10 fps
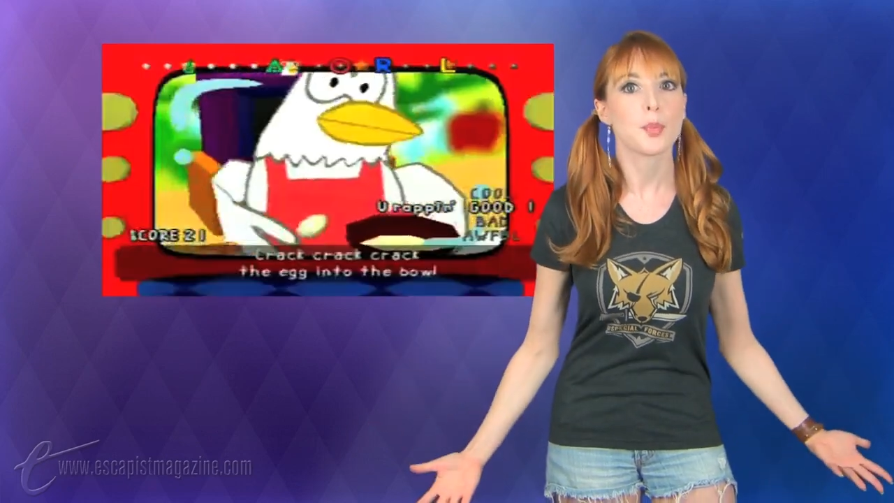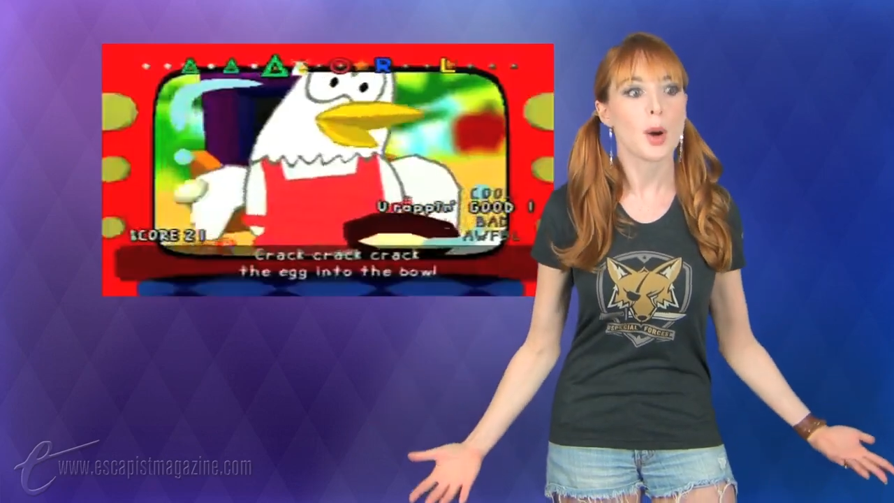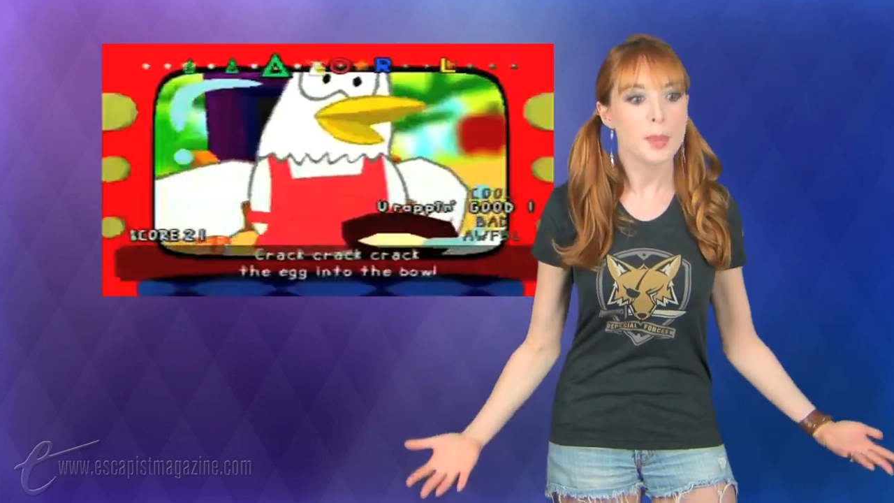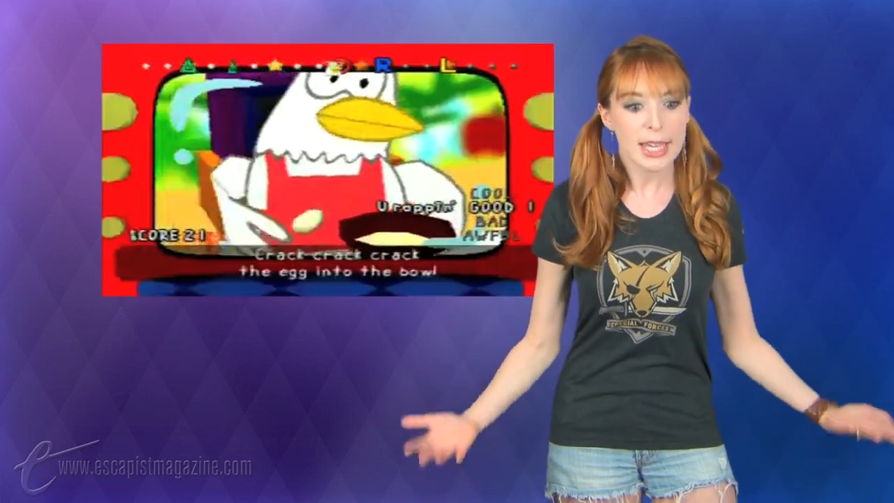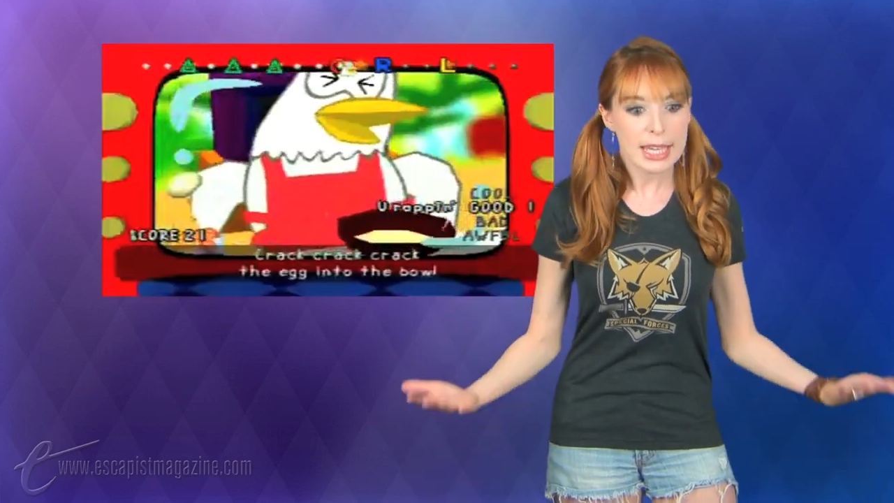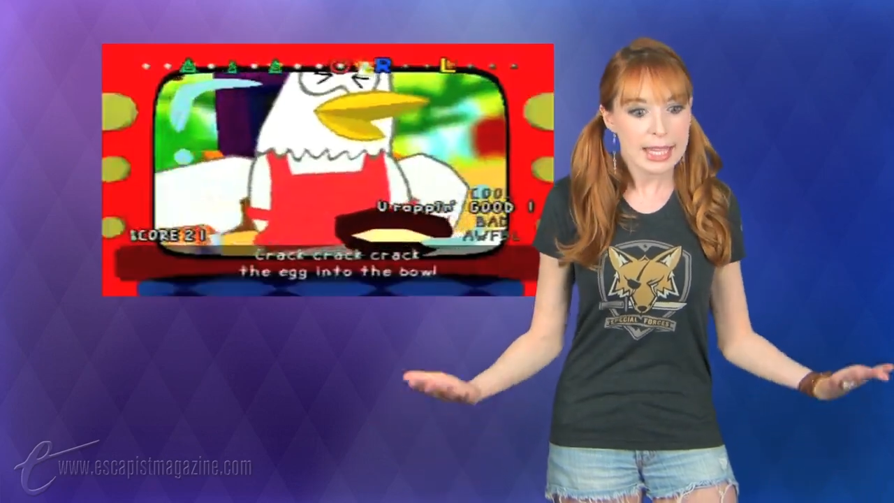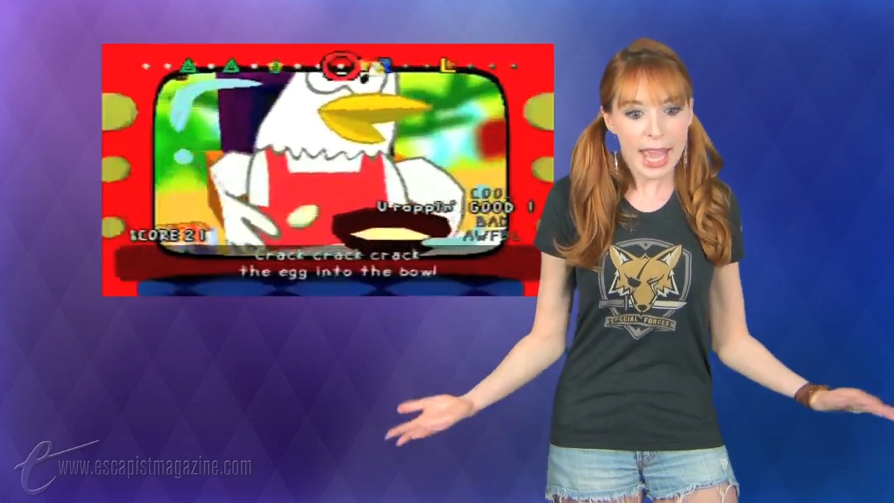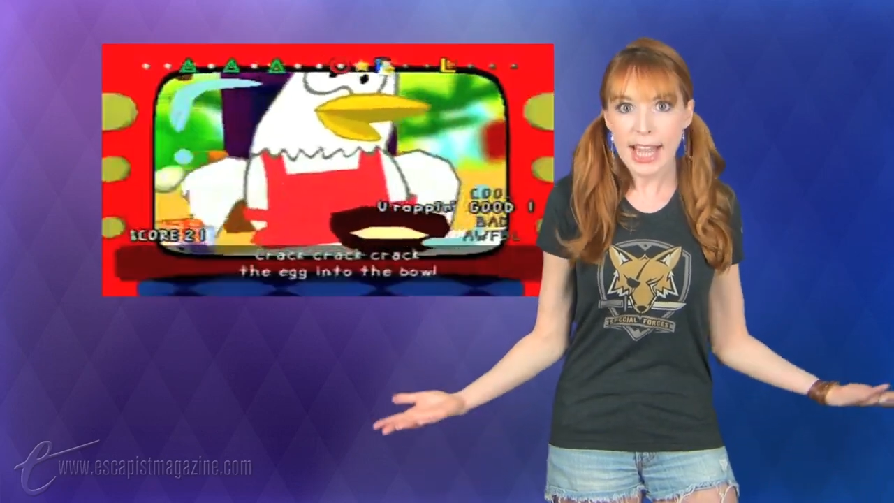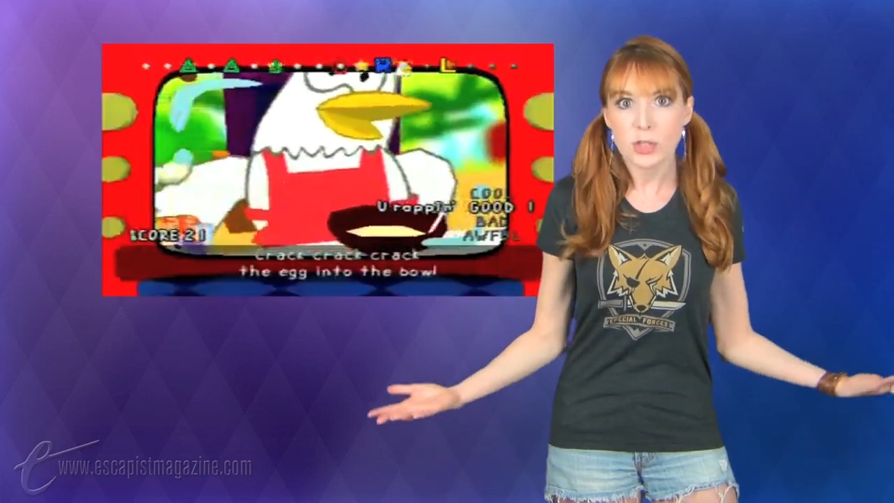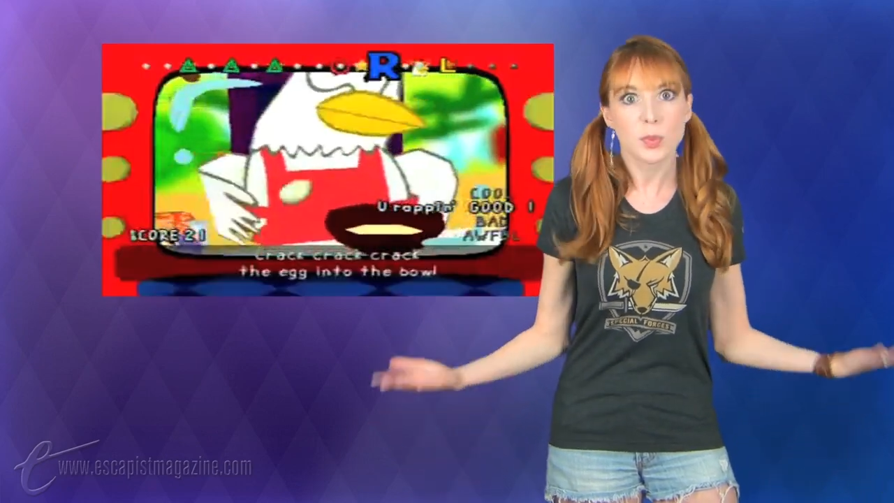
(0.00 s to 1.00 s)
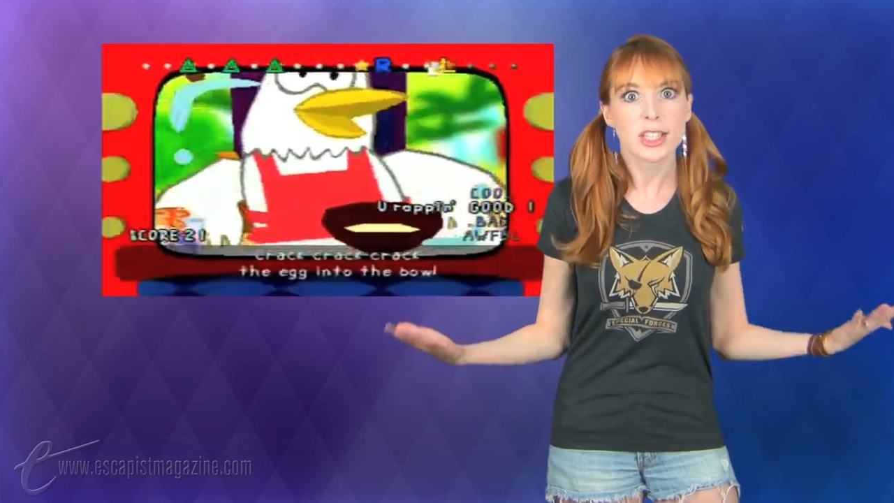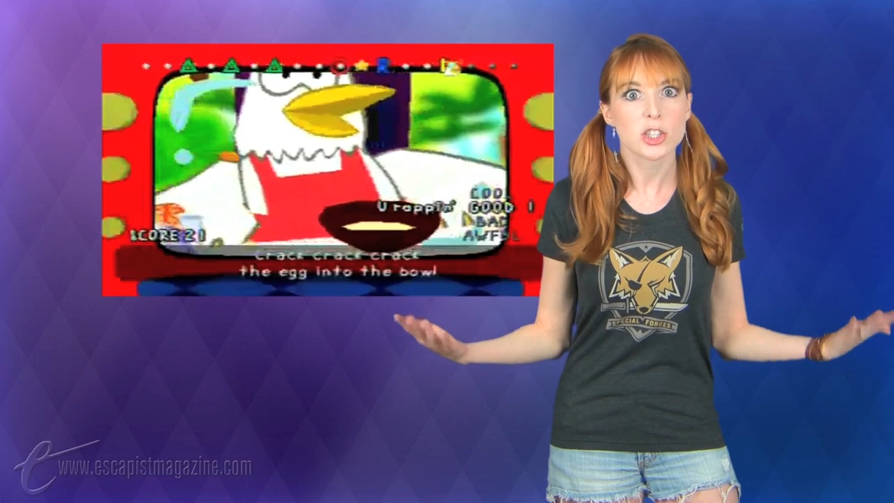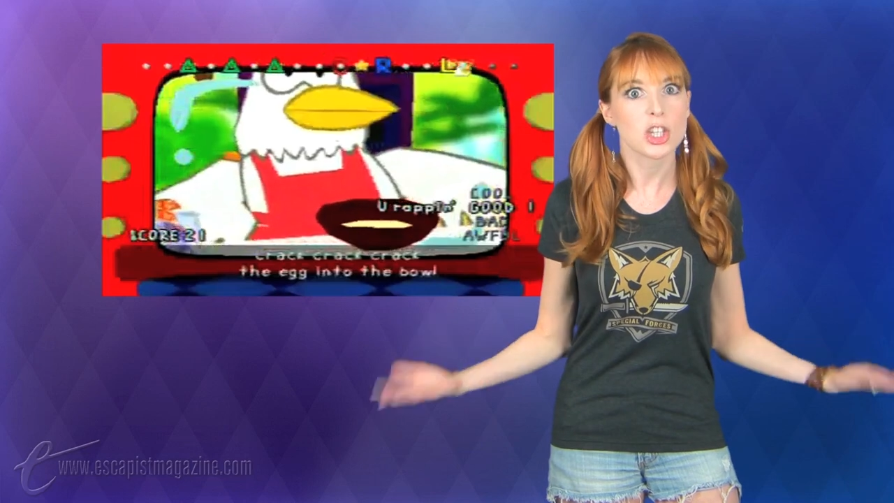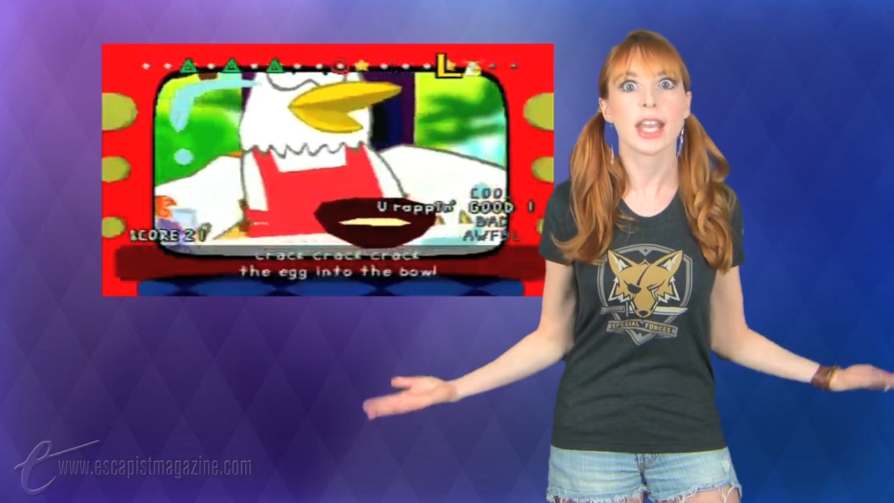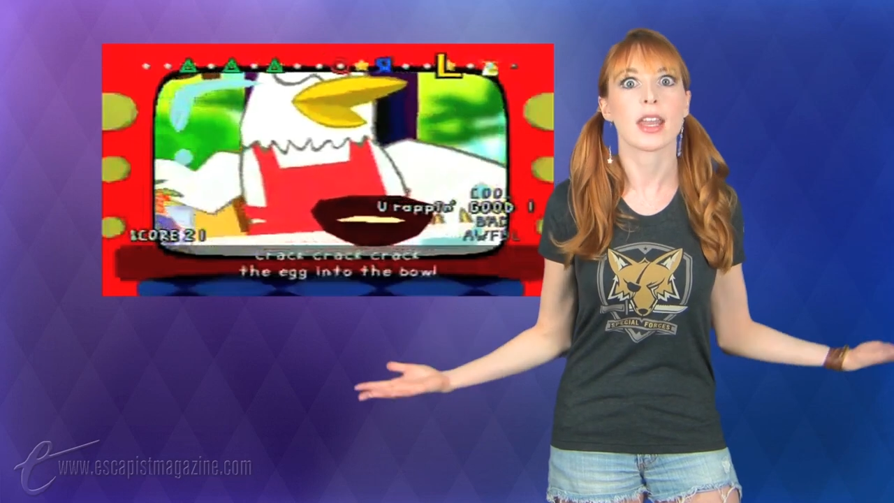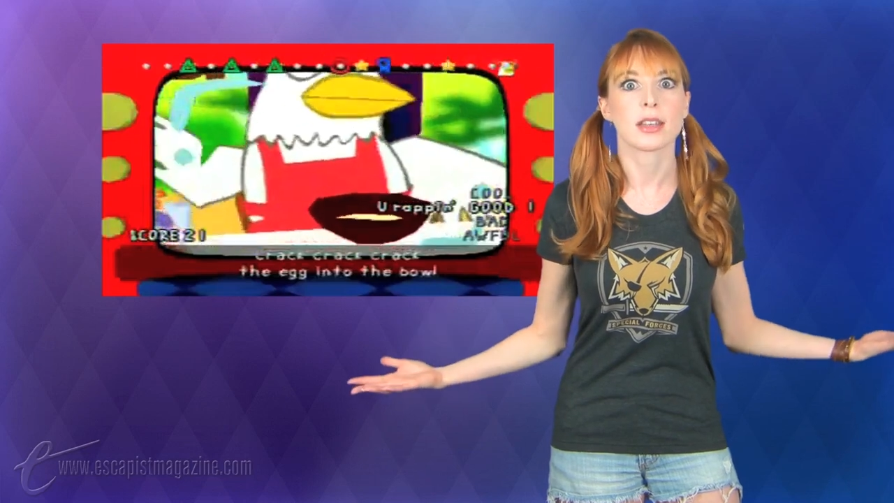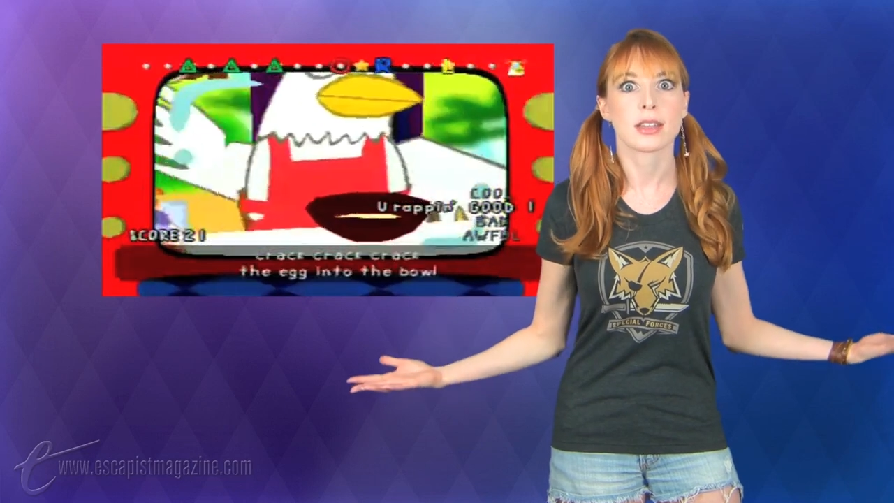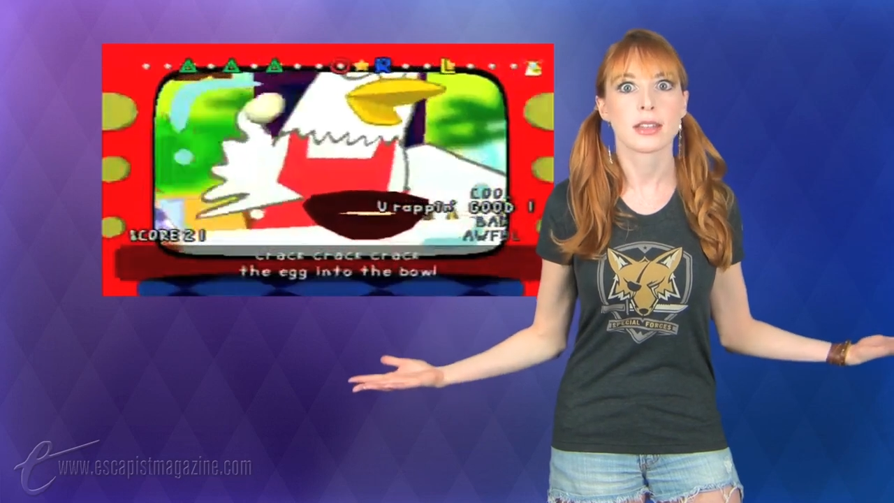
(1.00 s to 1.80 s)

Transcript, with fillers: while baking cakes with a chicken?